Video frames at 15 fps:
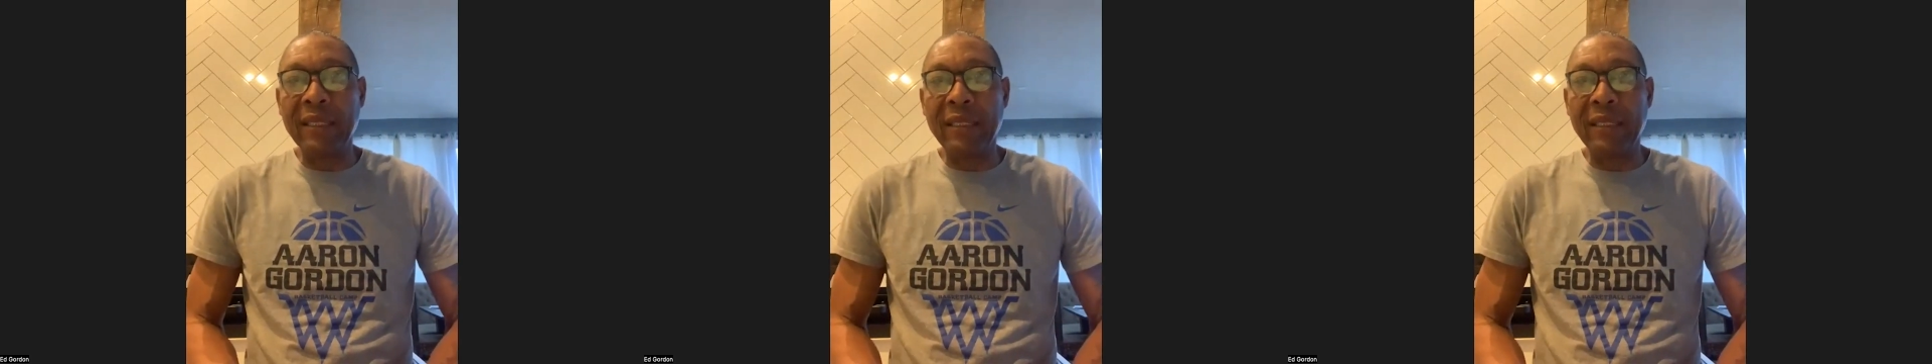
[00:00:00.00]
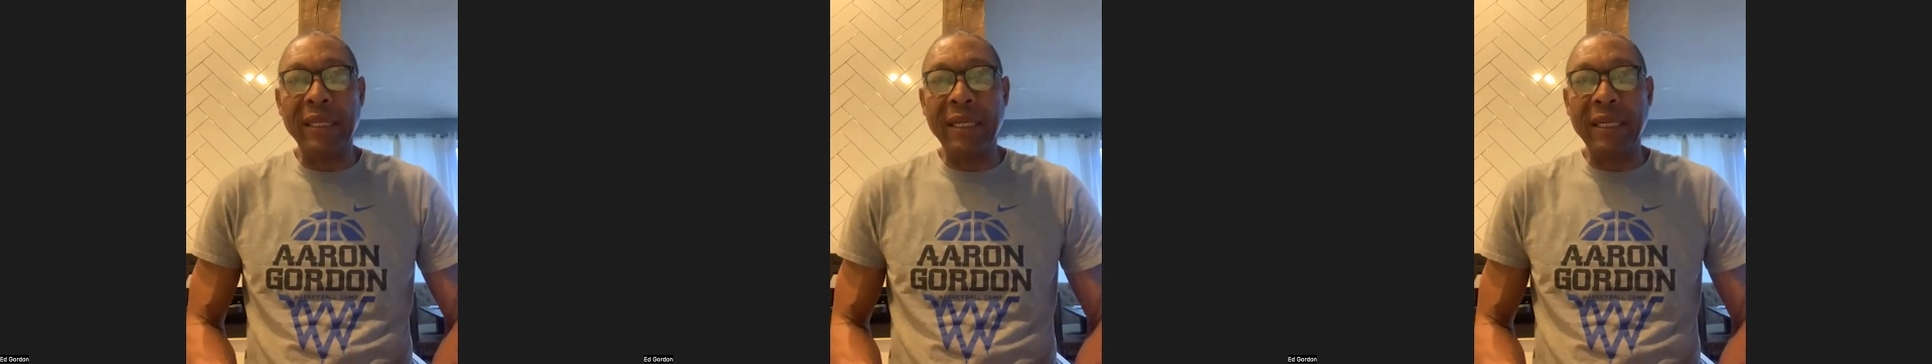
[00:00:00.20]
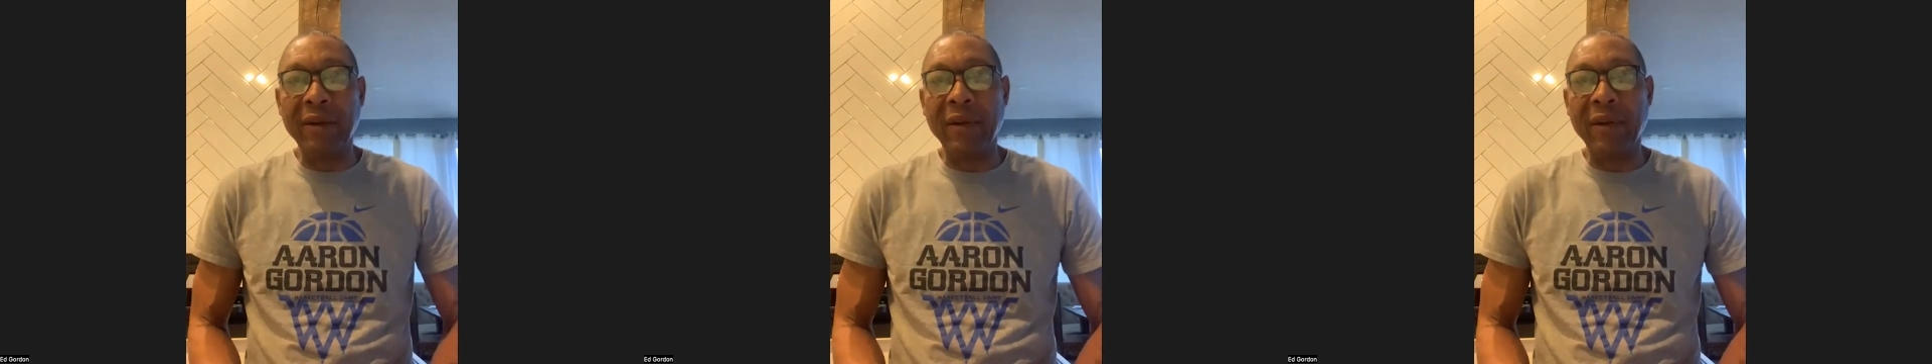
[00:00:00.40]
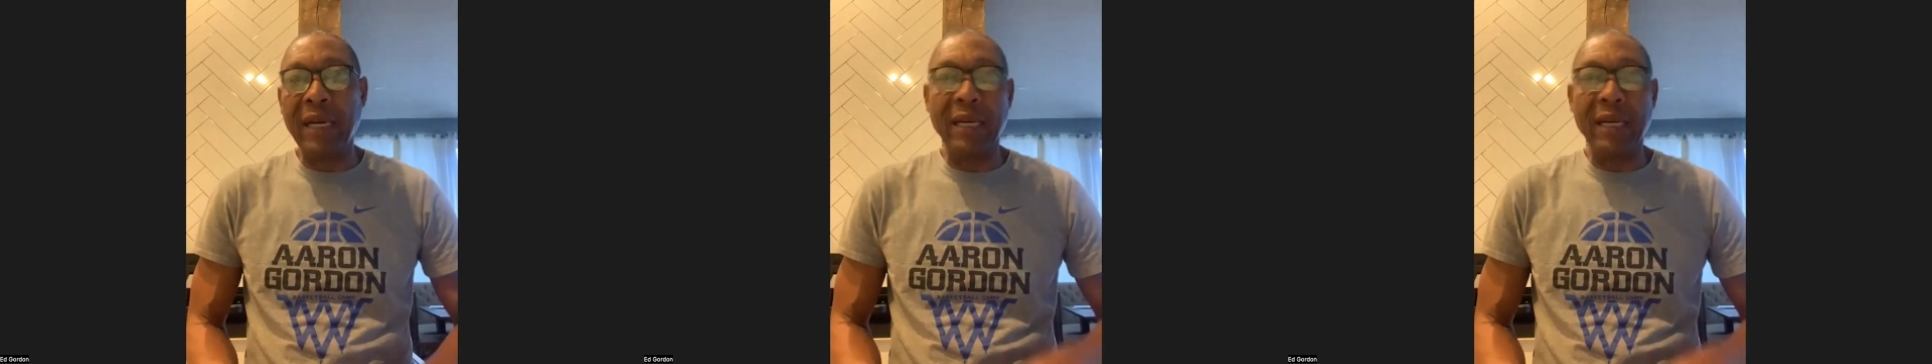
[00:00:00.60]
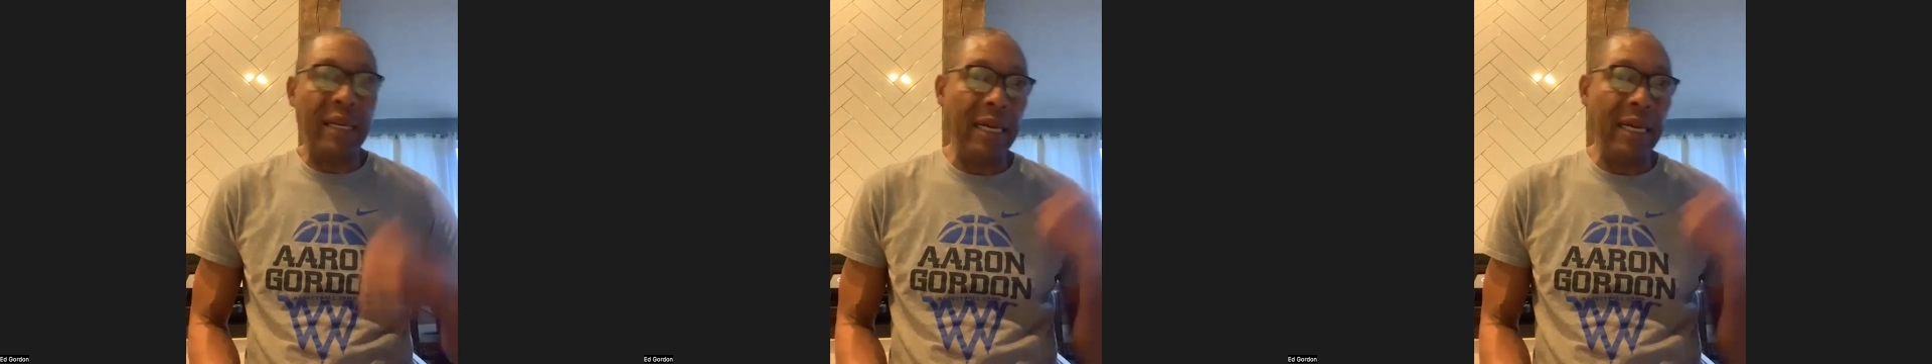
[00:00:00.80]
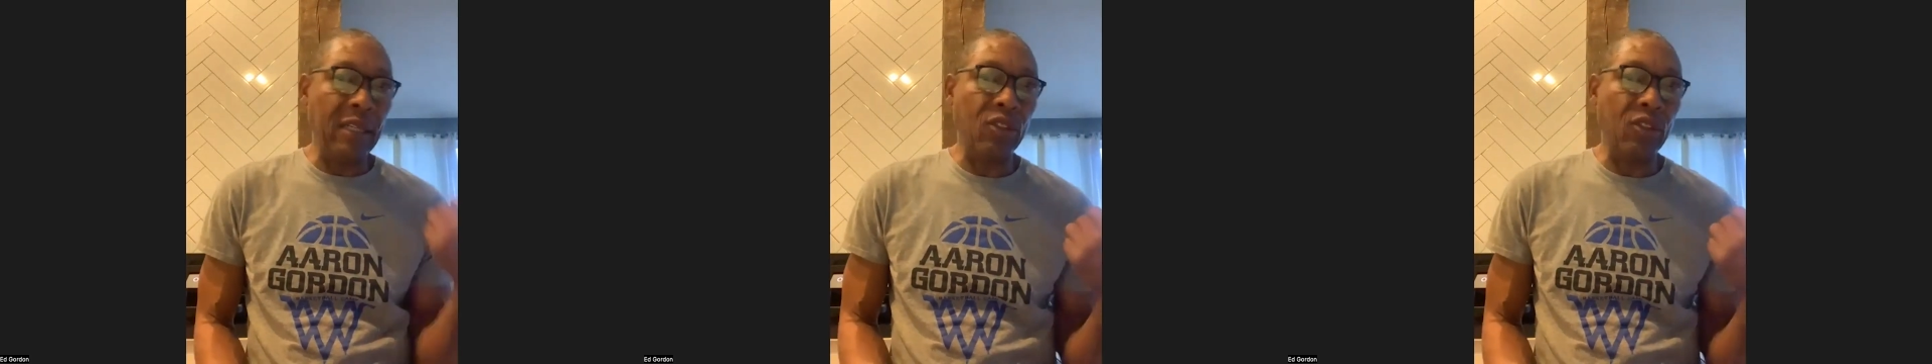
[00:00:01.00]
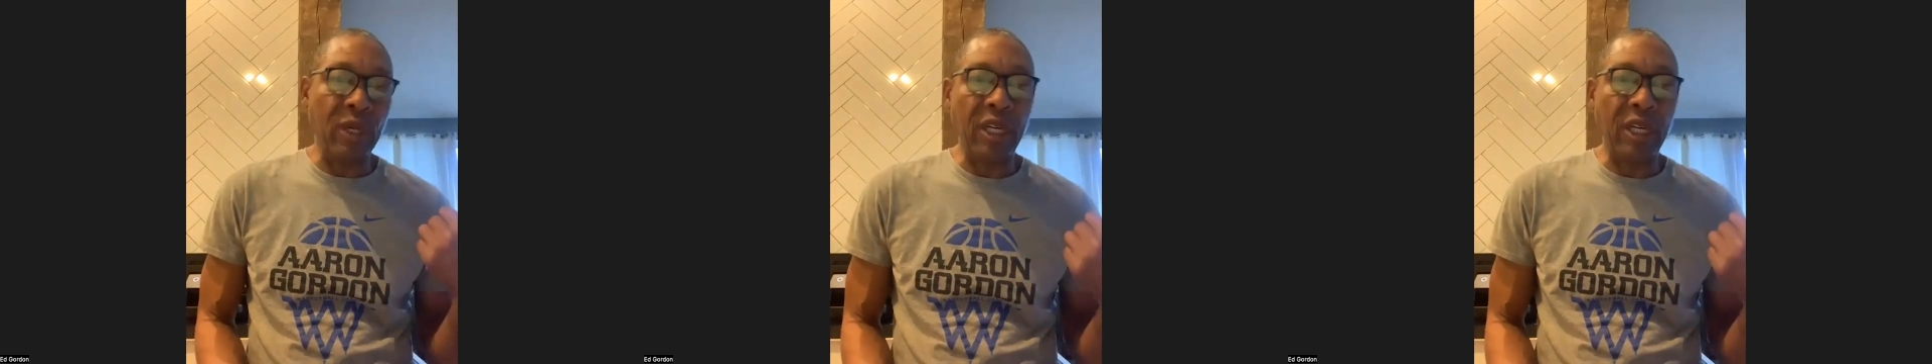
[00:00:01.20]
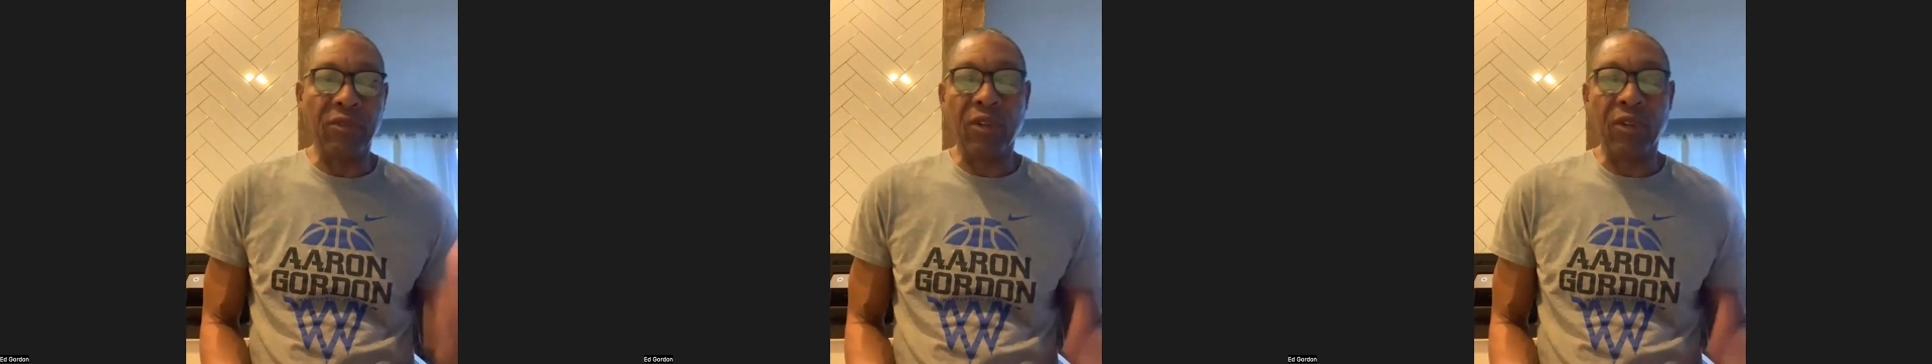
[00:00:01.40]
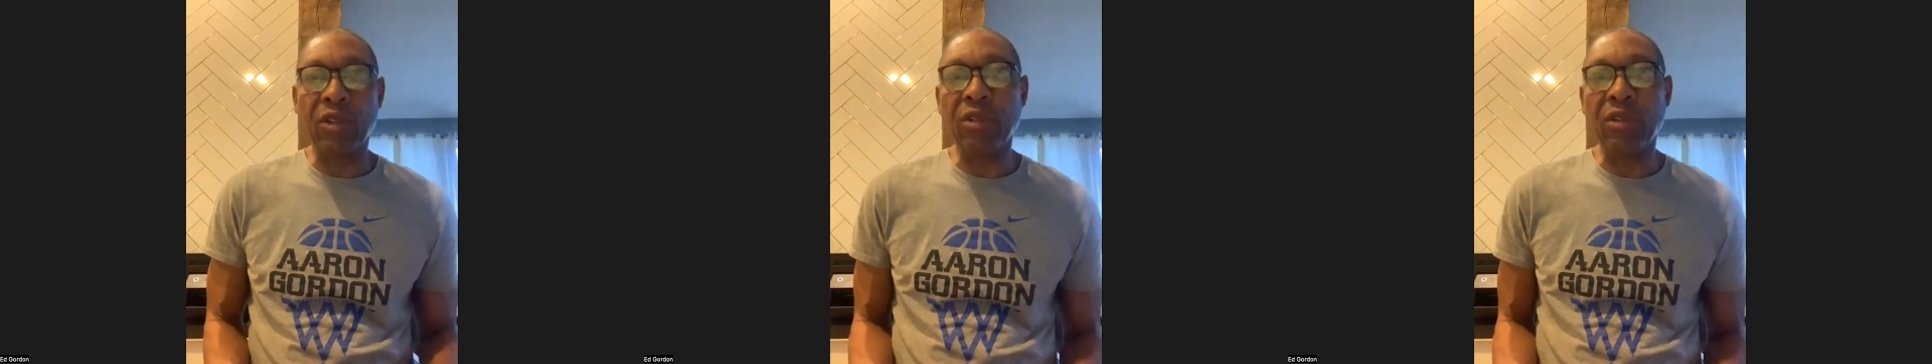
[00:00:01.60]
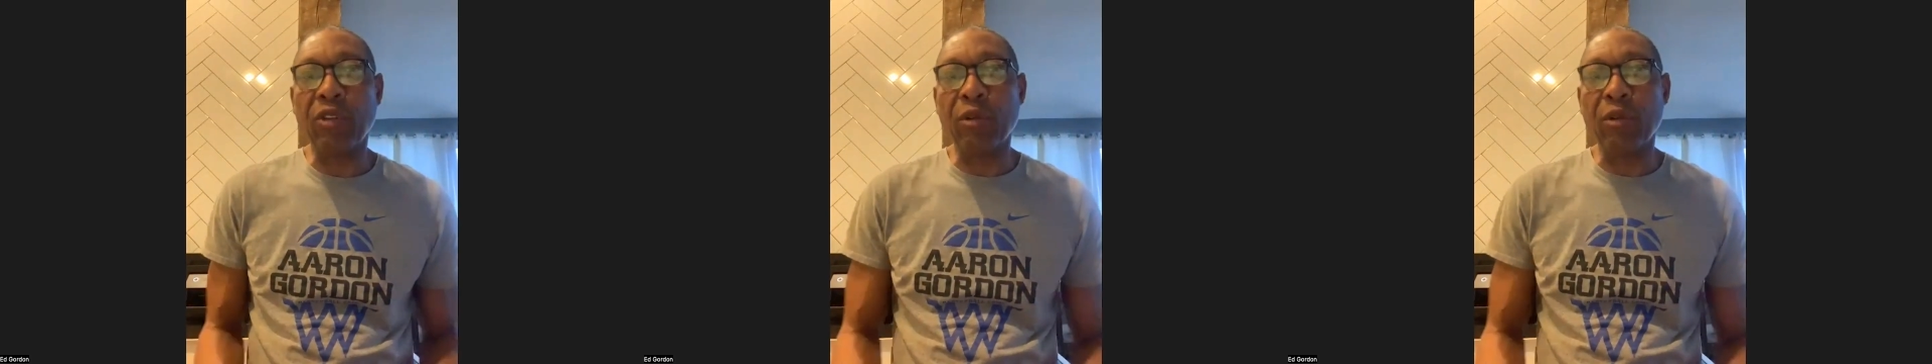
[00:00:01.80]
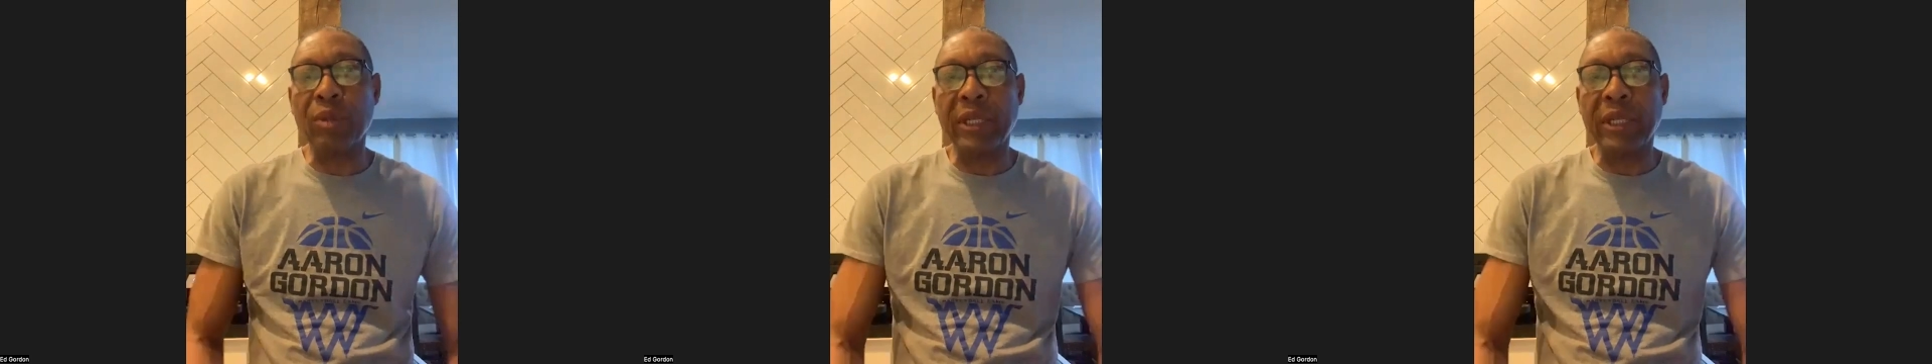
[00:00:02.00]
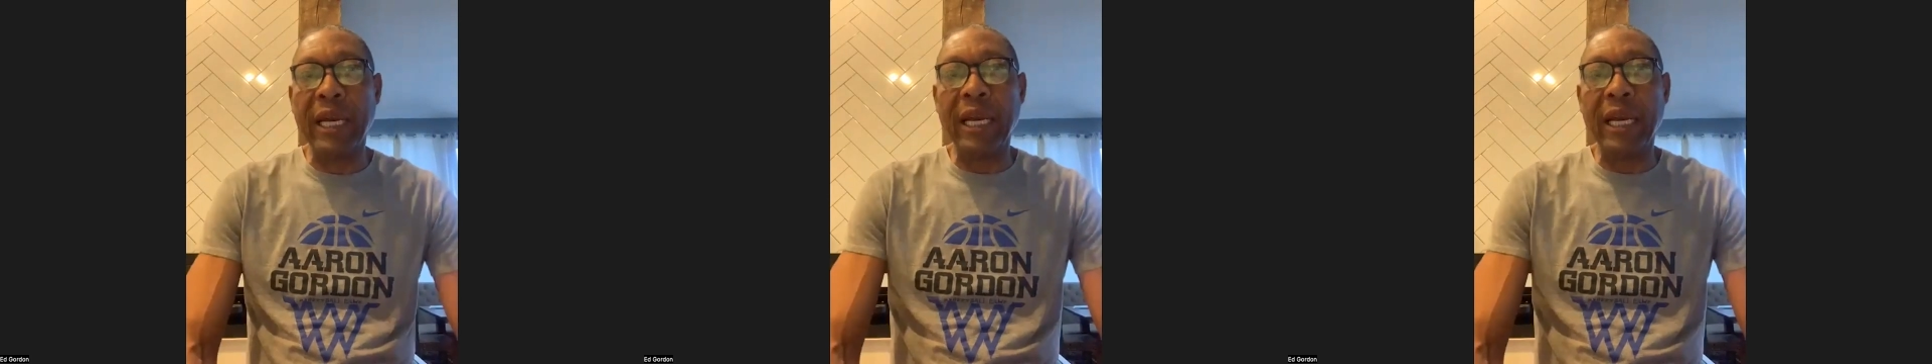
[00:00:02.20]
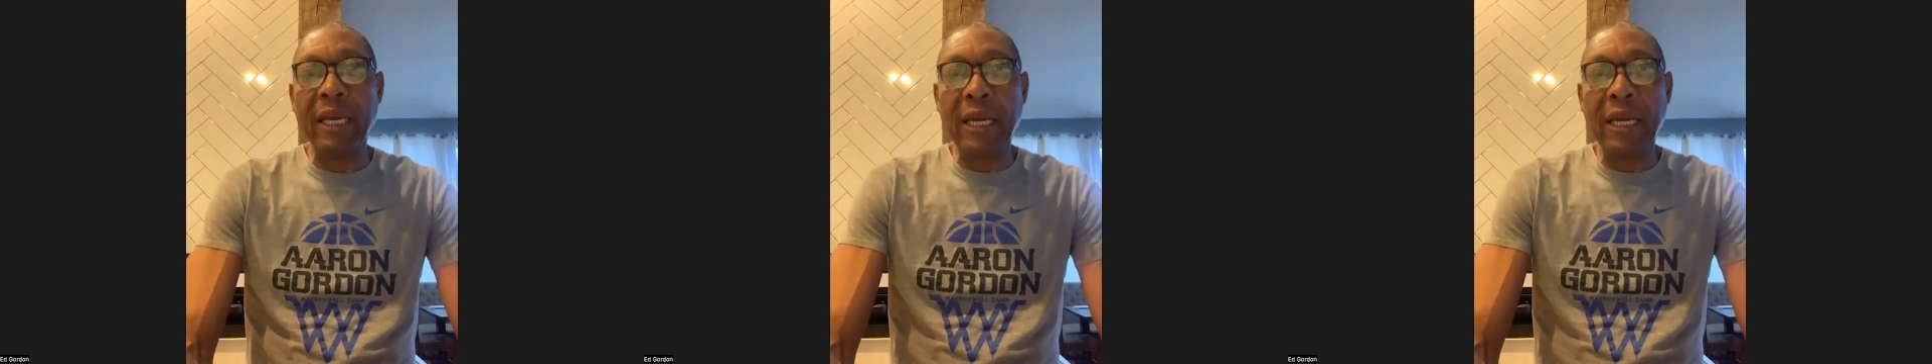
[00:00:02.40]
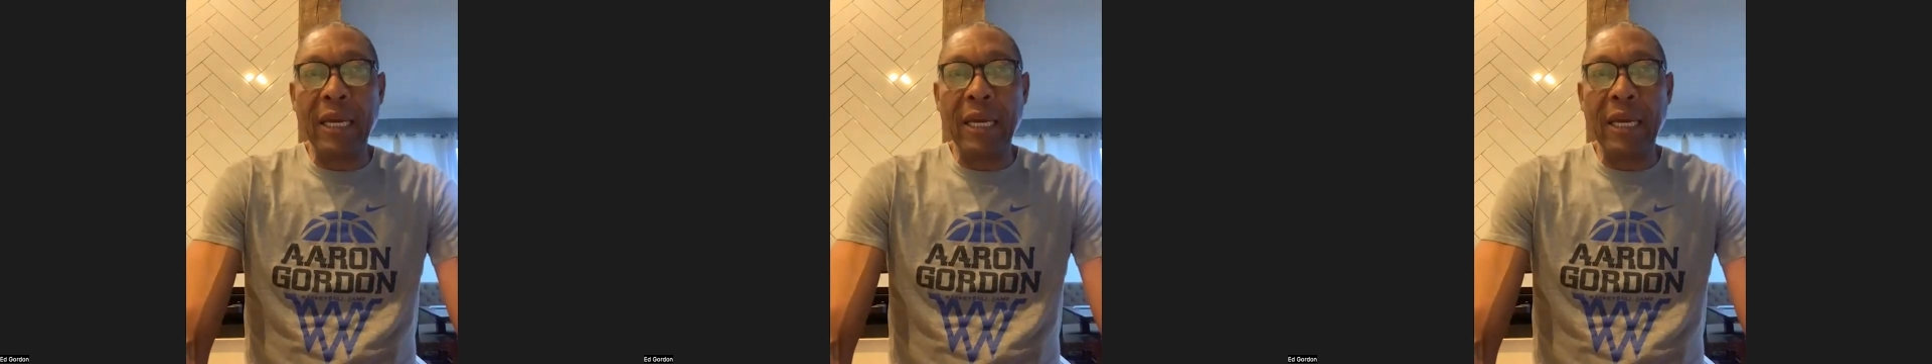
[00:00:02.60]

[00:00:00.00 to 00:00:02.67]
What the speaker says: year and then transferred to Verbum Dei